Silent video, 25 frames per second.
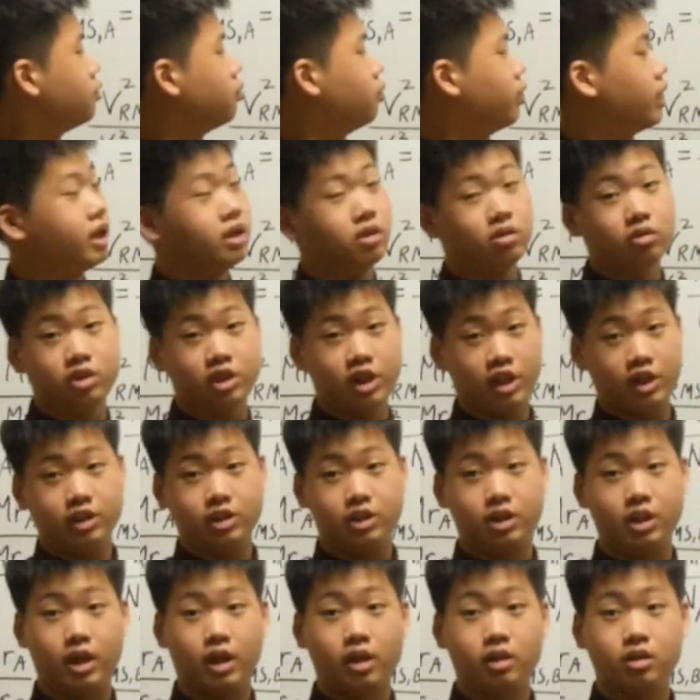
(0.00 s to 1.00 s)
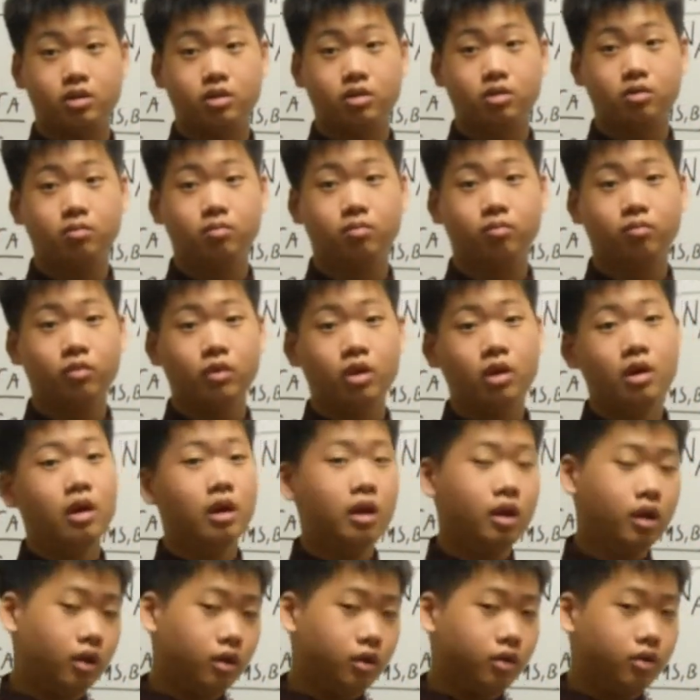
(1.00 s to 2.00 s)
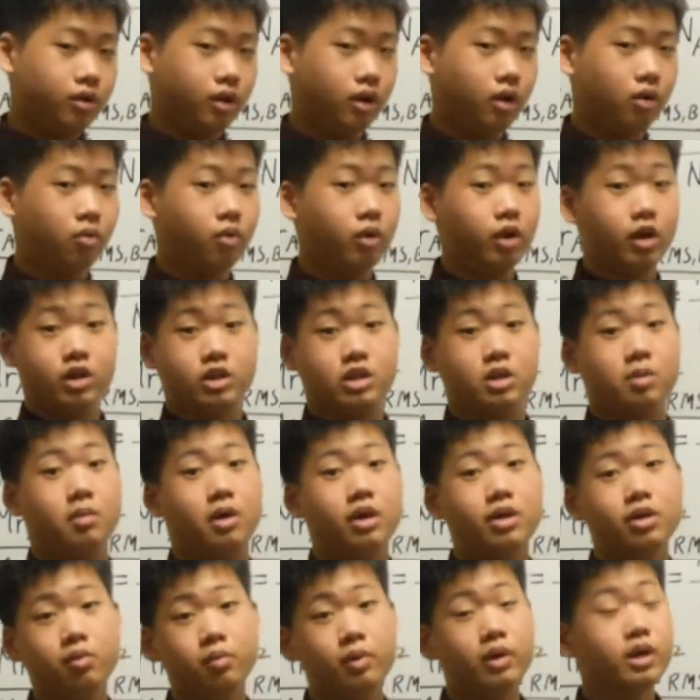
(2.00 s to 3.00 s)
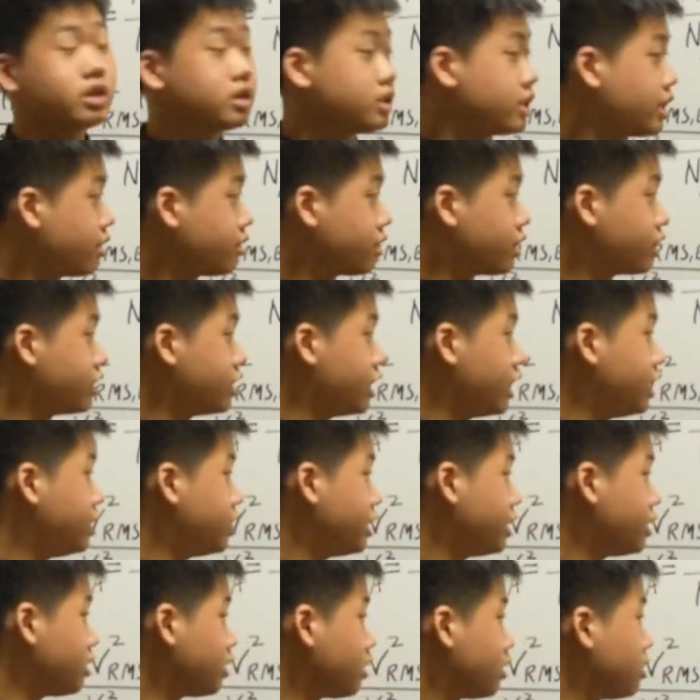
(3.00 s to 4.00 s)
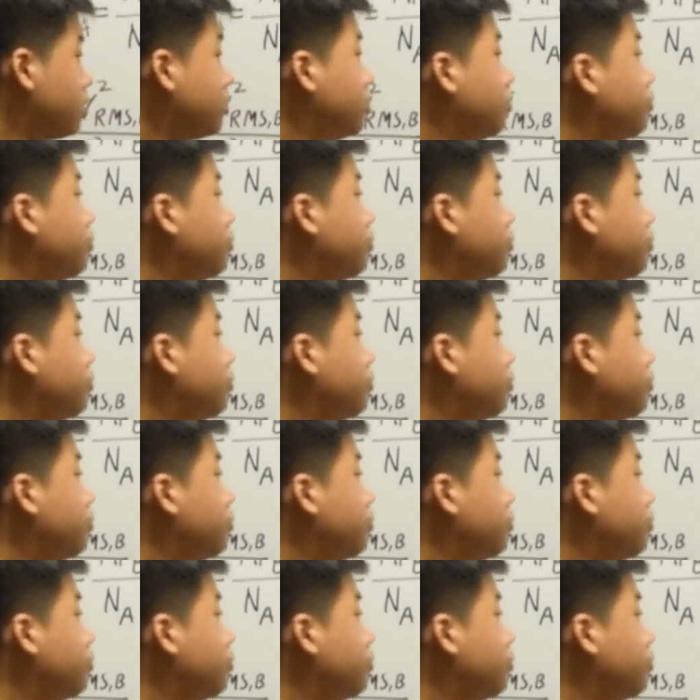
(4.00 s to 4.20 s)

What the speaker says: way to change that. Now what are some other ways that you can change it?